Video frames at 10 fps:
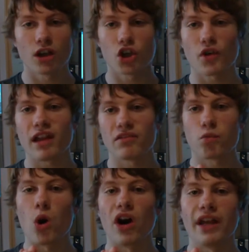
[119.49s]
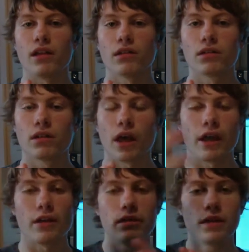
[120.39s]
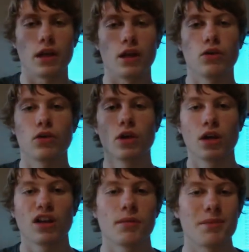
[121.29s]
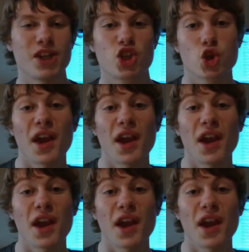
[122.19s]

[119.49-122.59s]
a crate of wine and, you know, maybe a